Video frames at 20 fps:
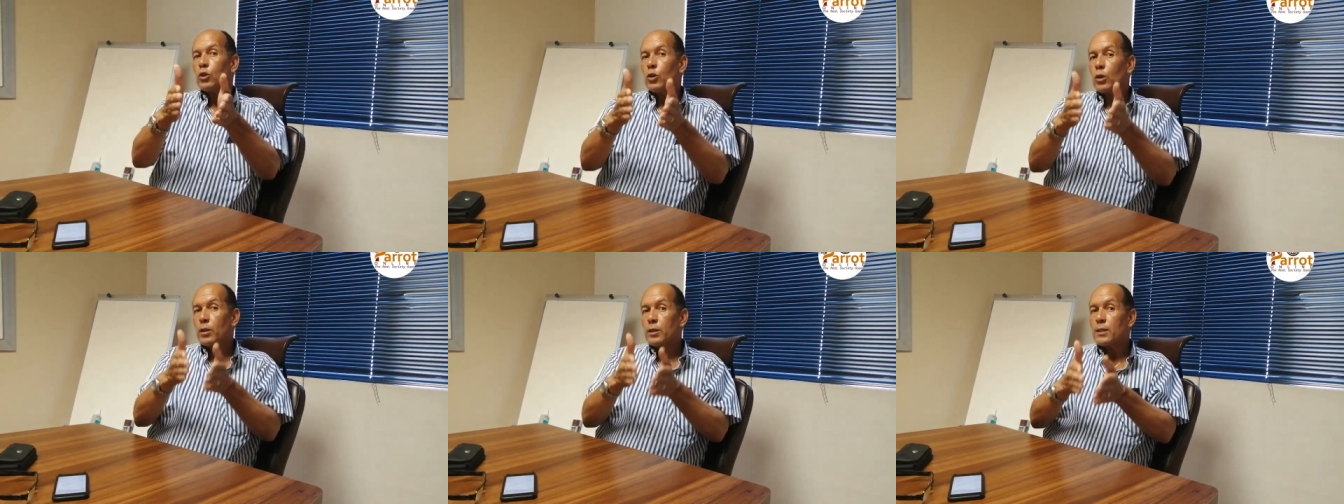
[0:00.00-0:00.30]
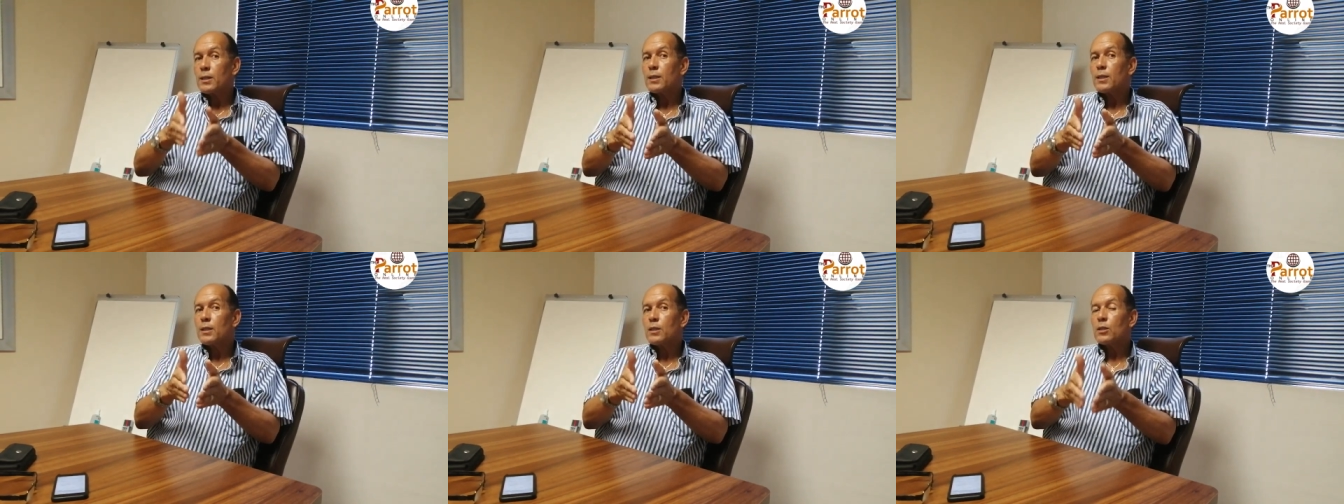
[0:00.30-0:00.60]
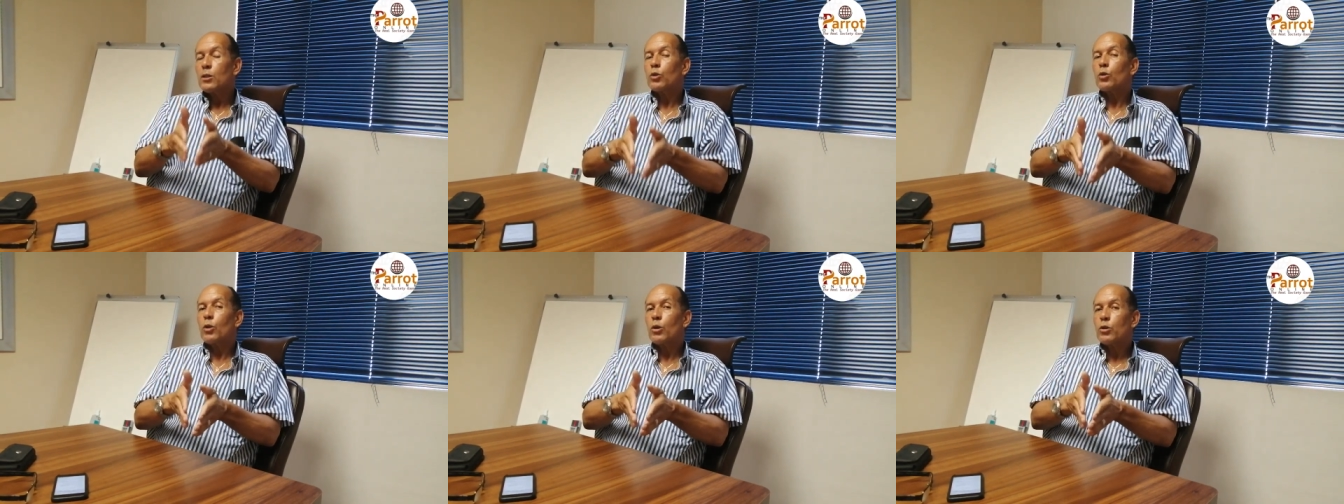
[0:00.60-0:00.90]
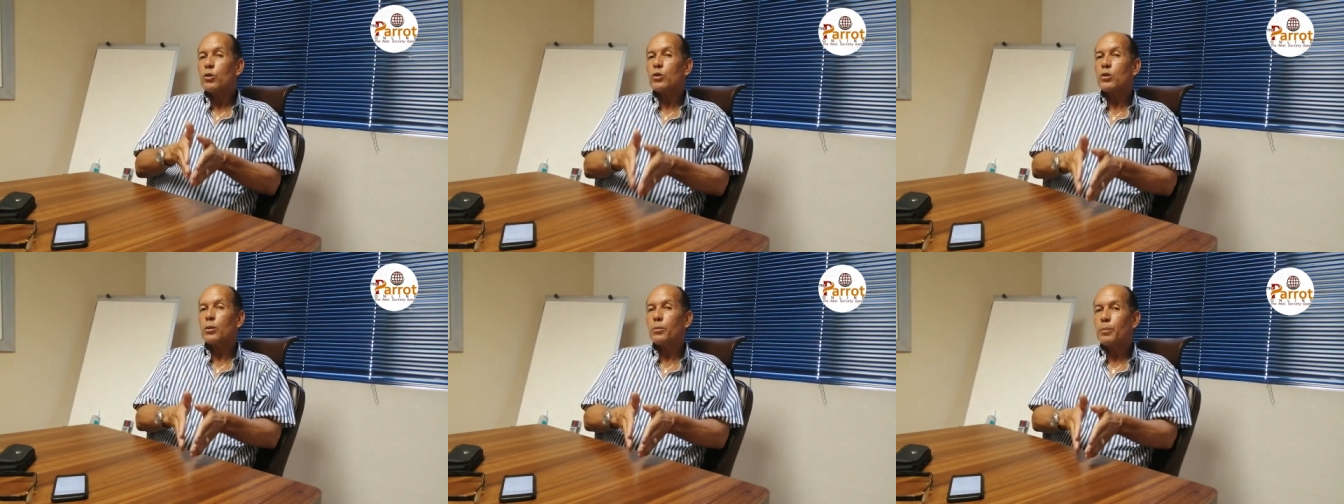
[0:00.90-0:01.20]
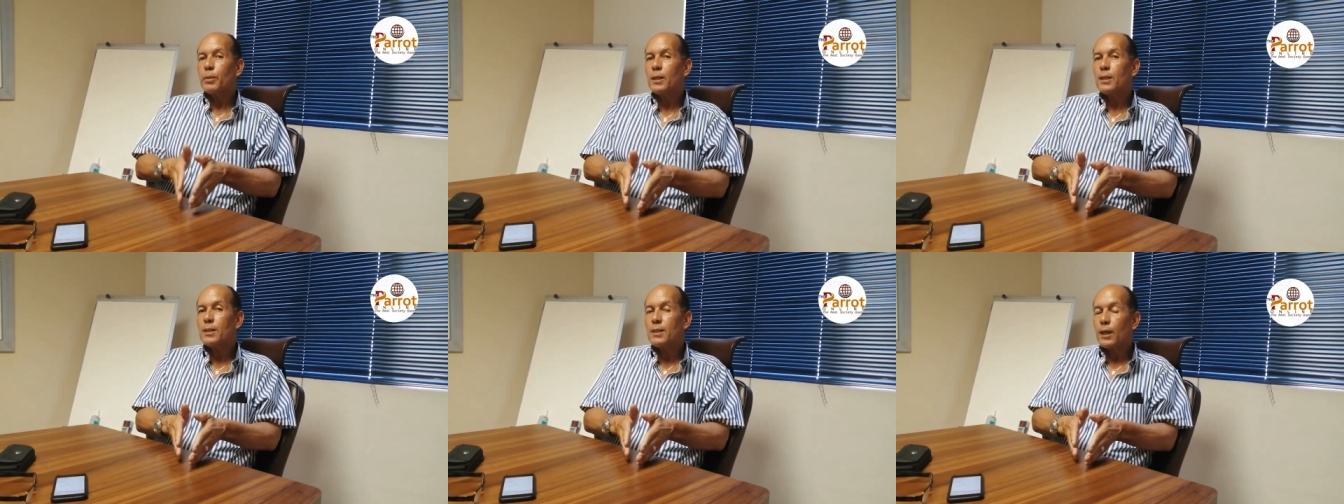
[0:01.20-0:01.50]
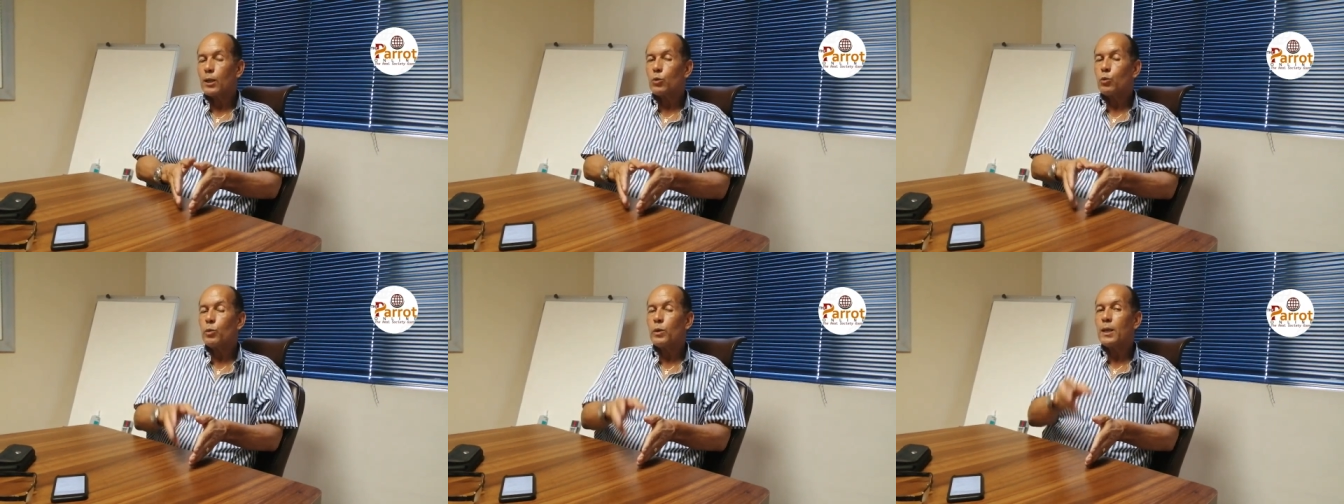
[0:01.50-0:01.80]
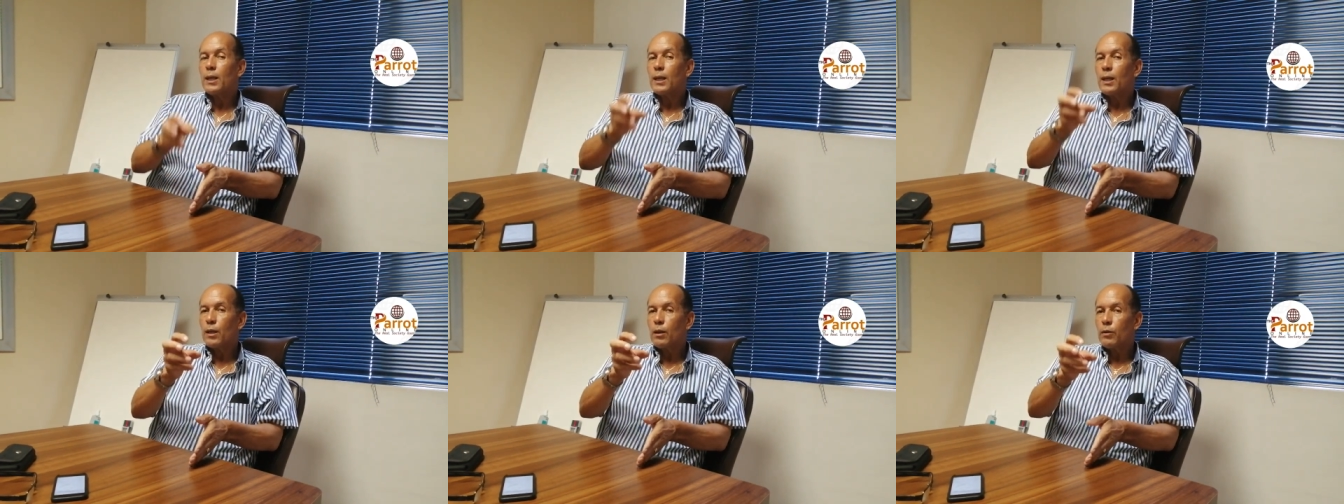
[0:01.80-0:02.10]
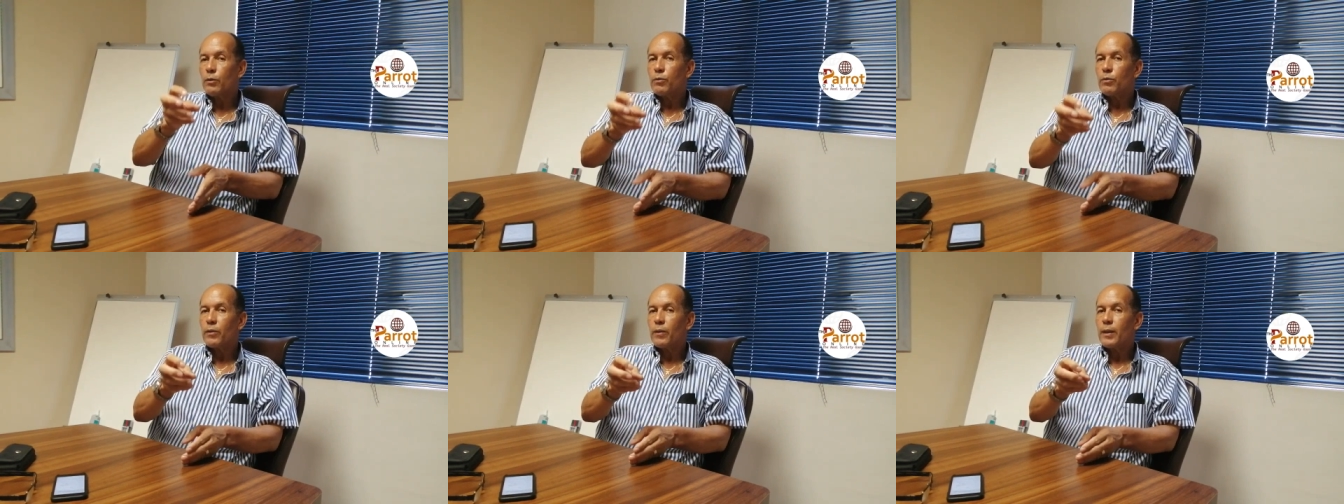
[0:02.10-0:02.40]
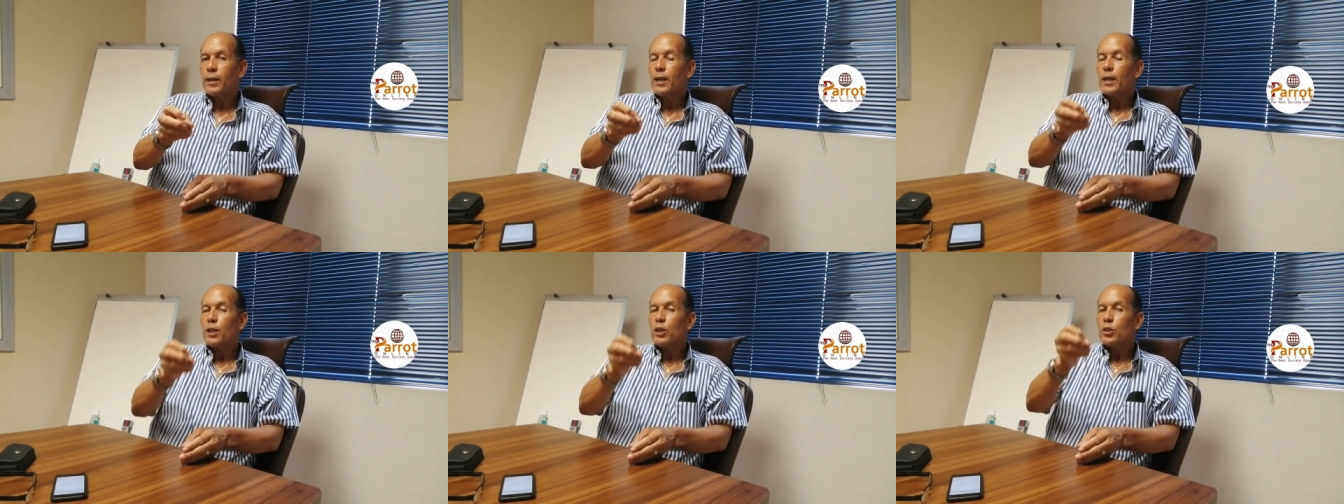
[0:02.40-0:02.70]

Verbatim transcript: Being consistent also means that we give